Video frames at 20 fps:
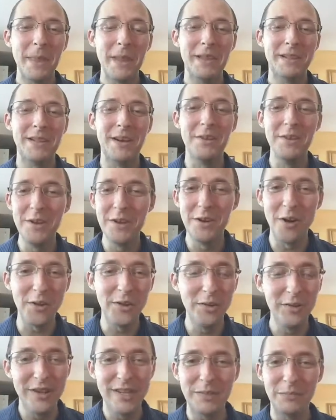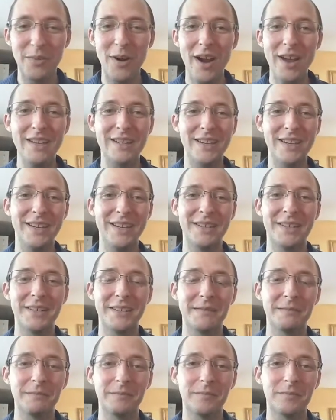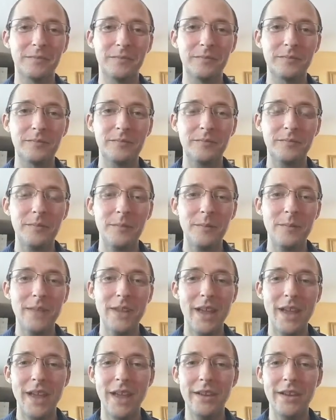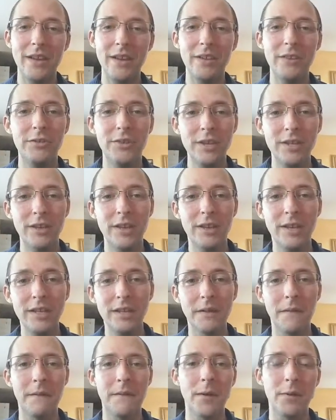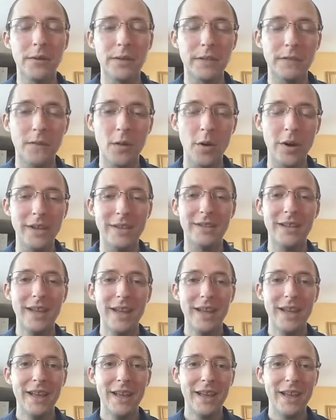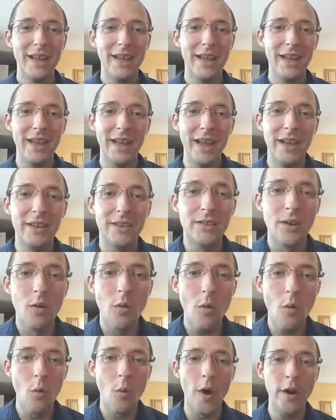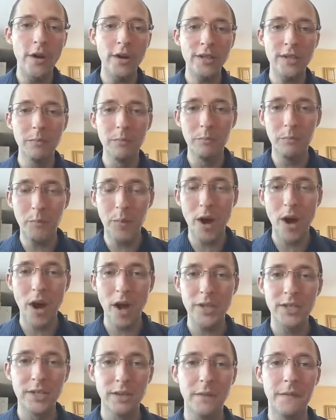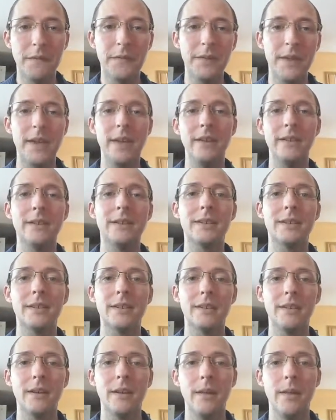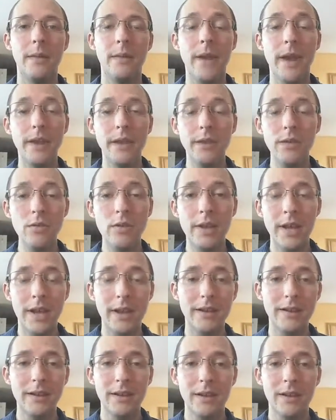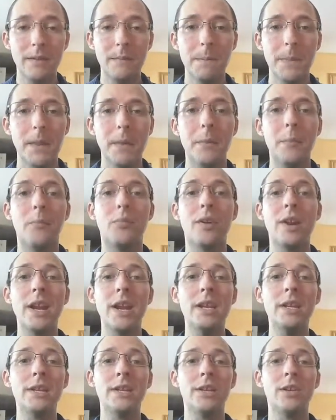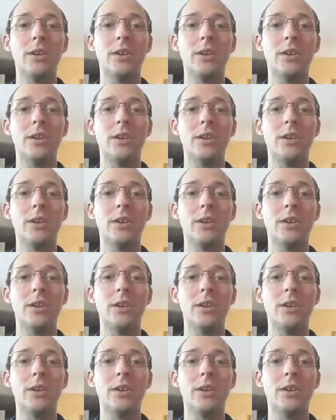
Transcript: So you go through this process and you just need to fill those voids. And so what are some positive things that you can bring into